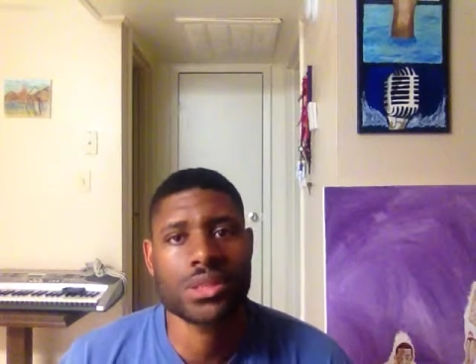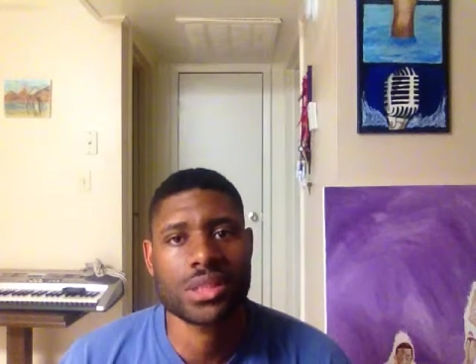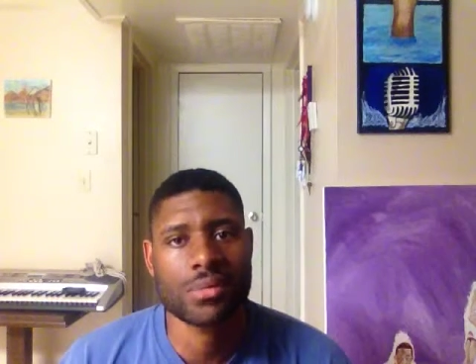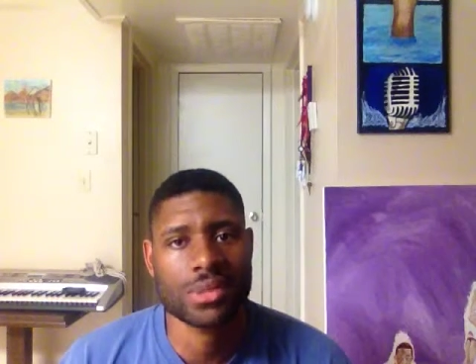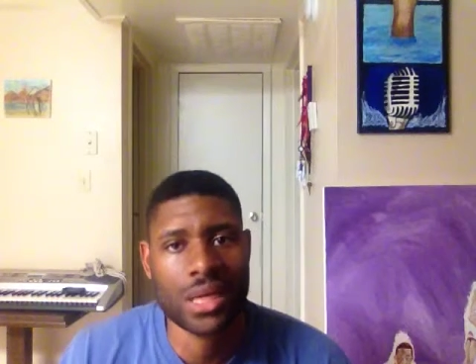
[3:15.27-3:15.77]

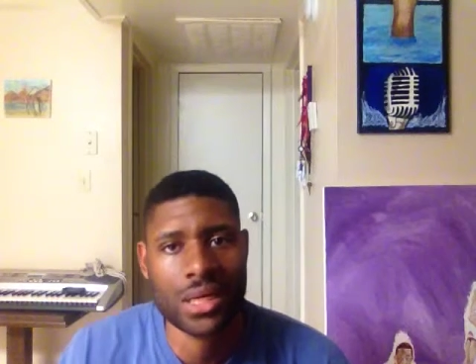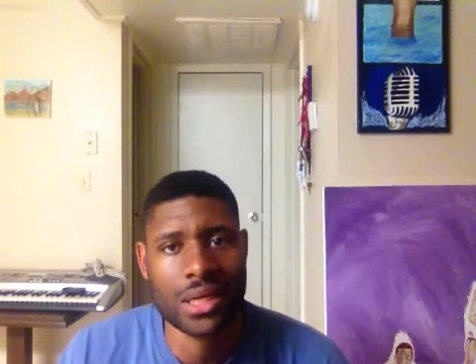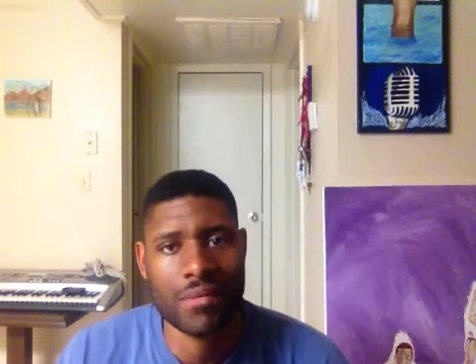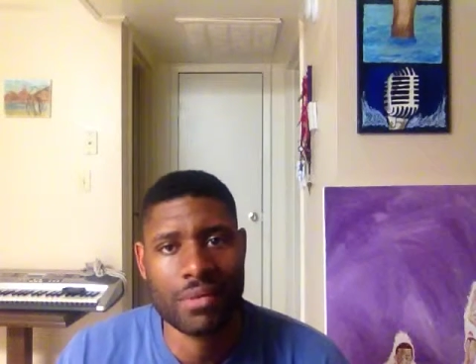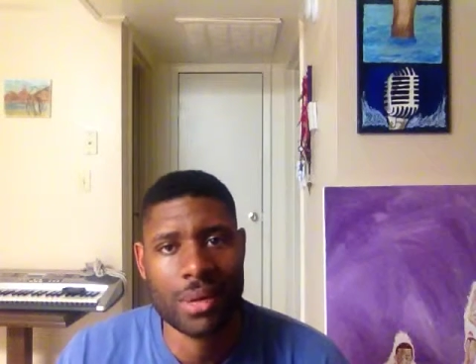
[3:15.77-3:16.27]
stop standing in
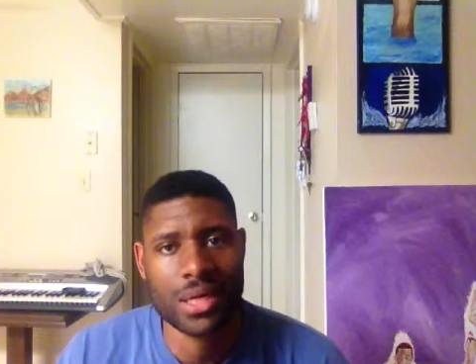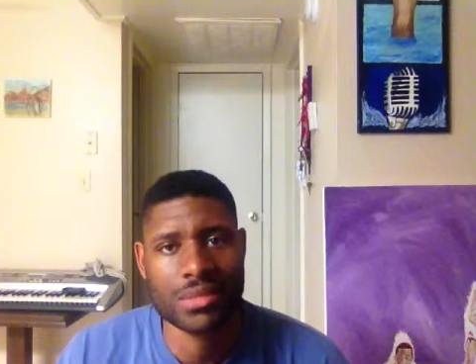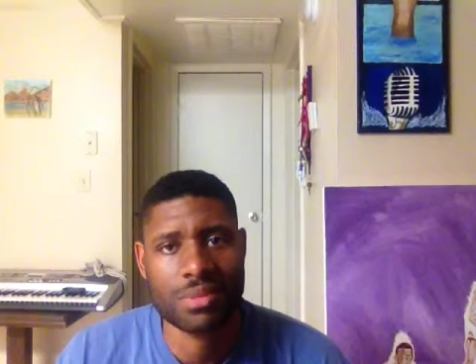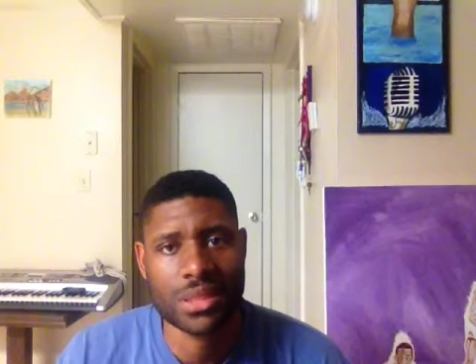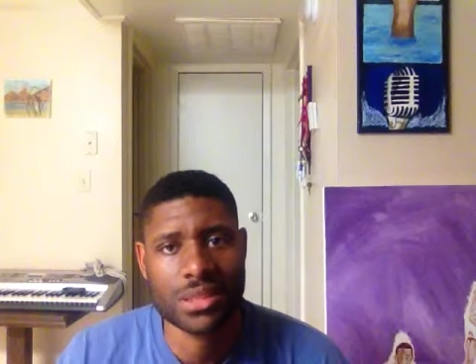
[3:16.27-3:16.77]
everybody's
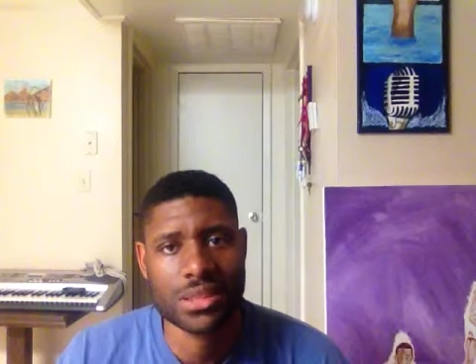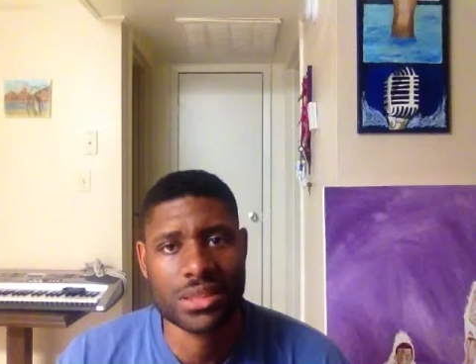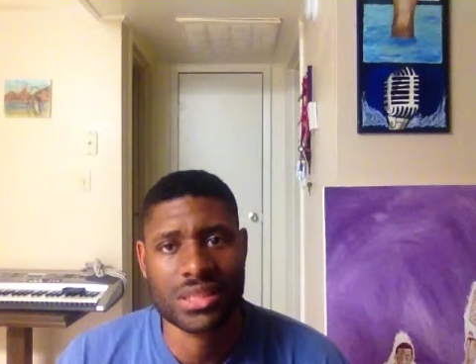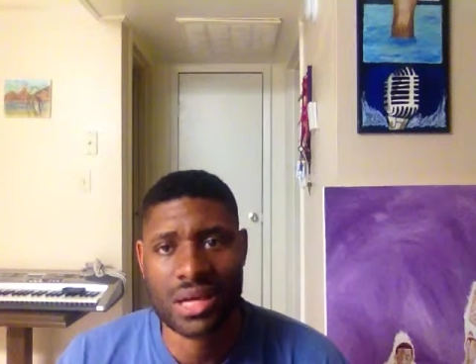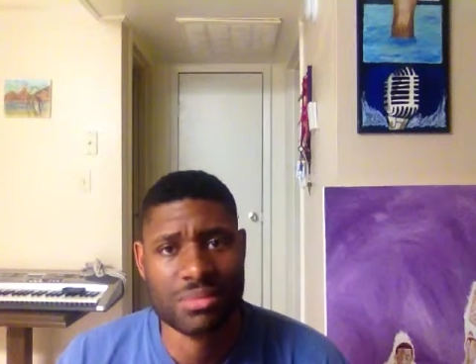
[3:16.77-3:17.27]
business, and
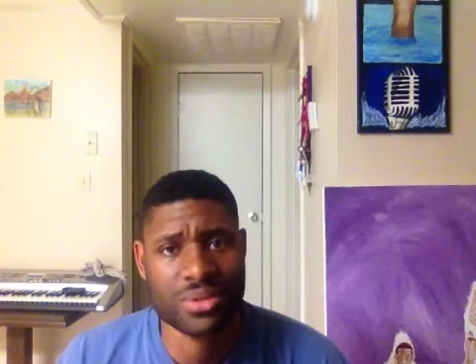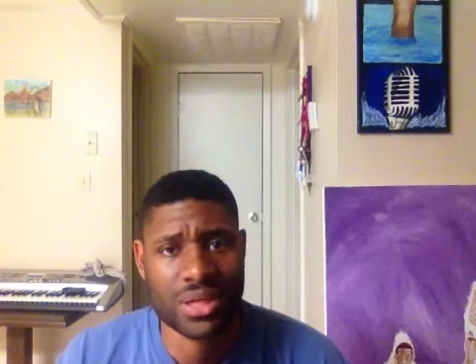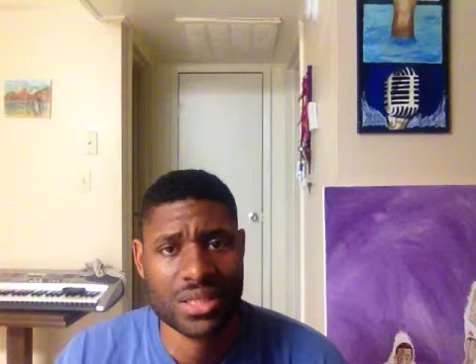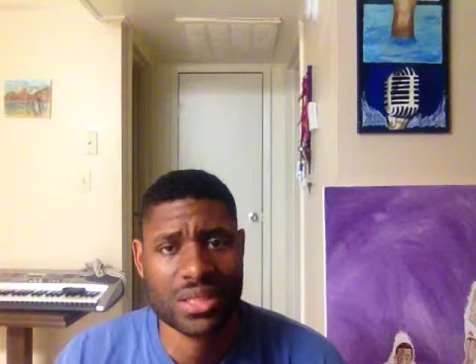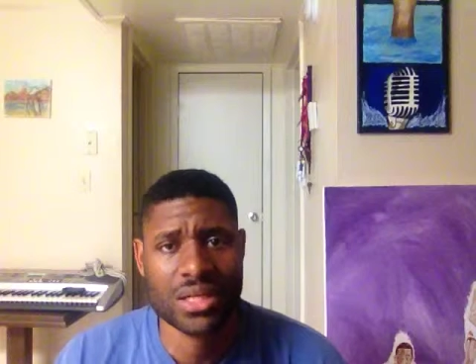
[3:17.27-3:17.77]
stop tr-
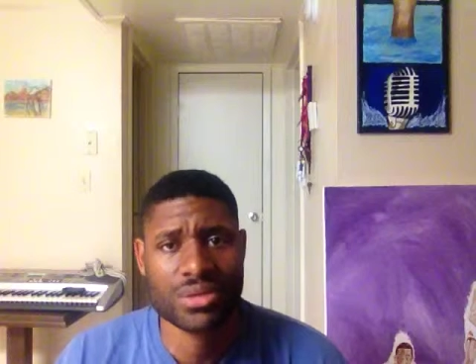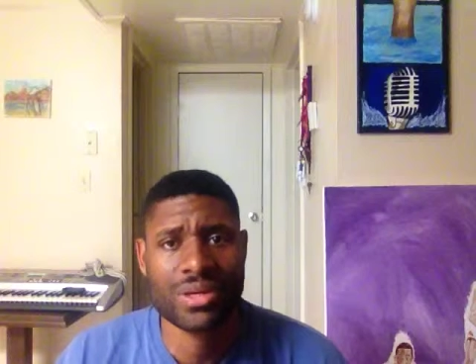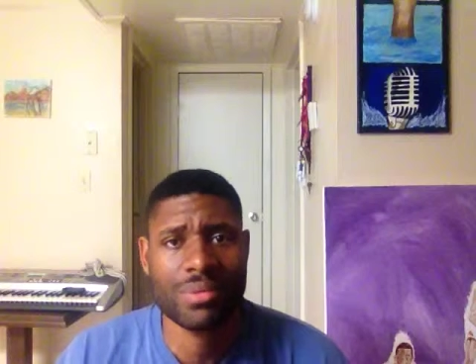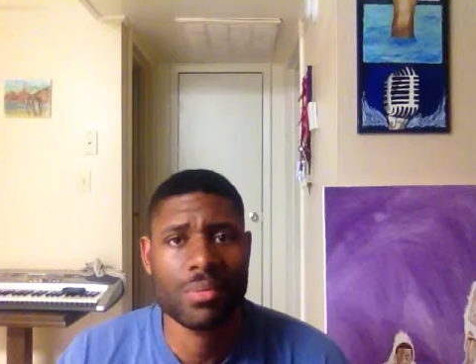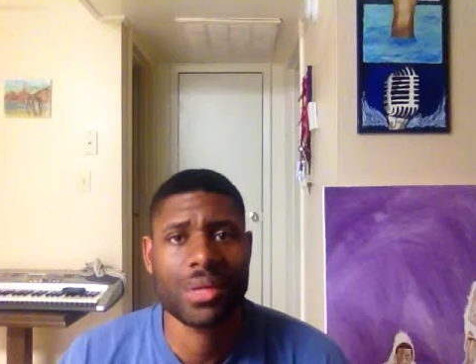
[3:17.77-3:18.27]
start
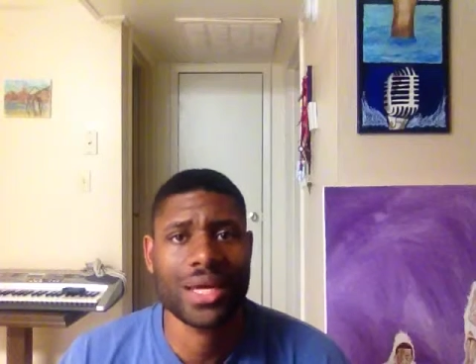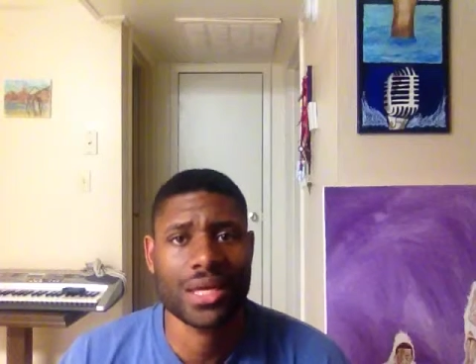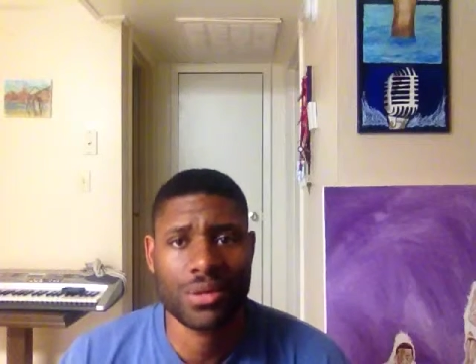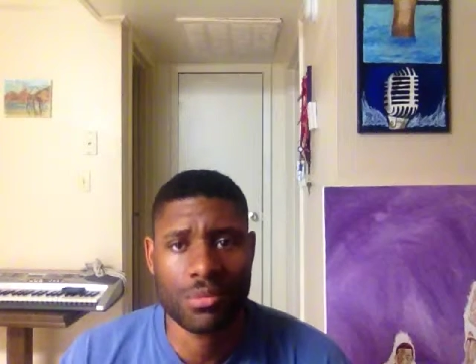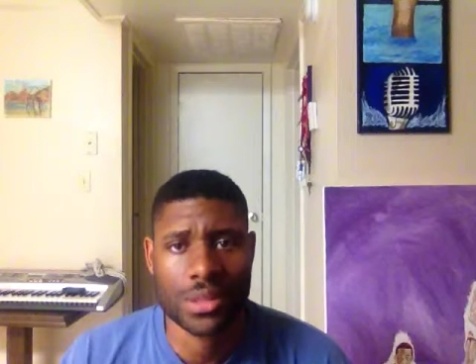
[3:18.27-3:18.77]
treating people like
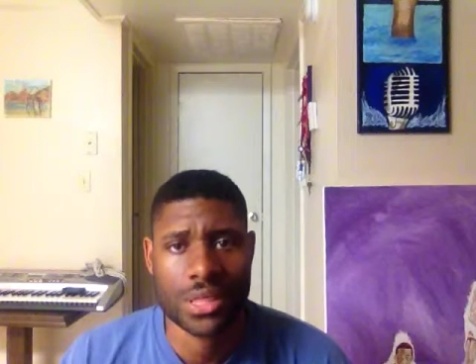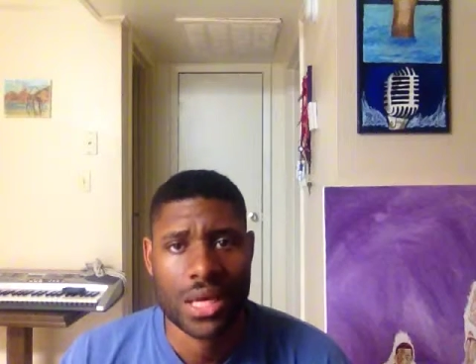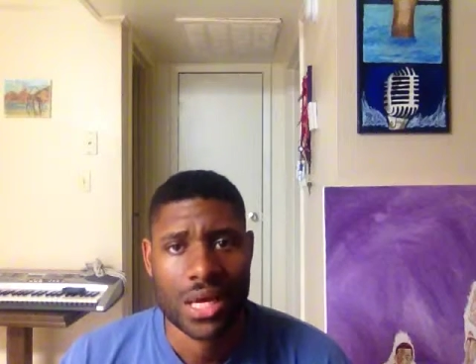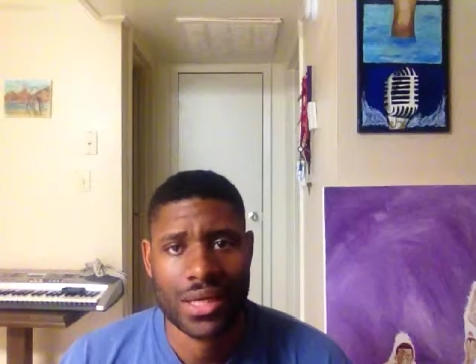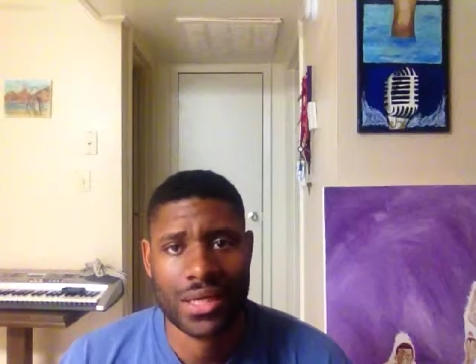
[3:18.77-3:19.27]
humans
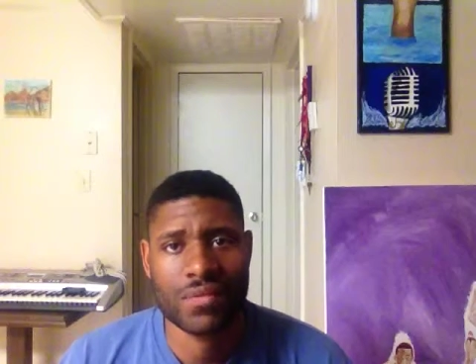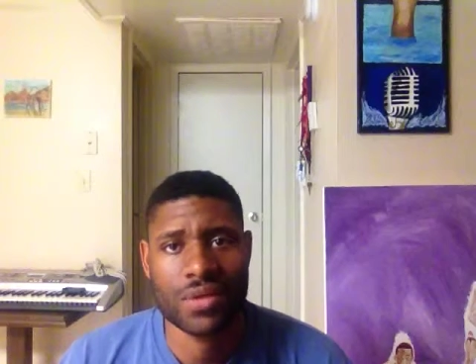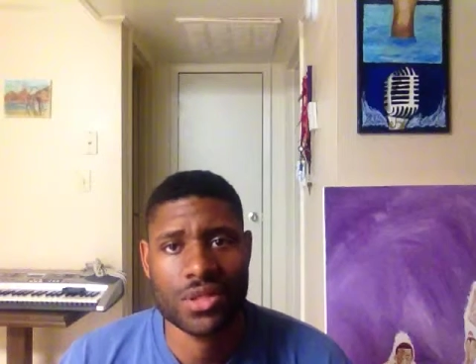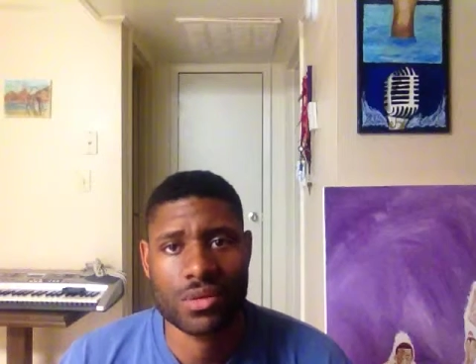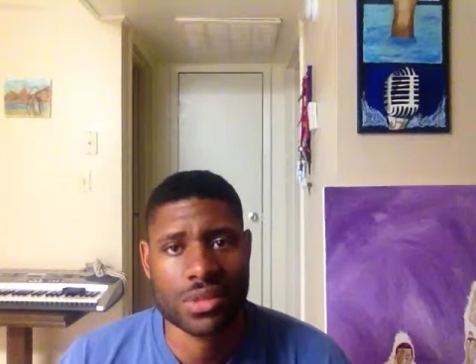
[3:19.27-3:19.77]
and individuals,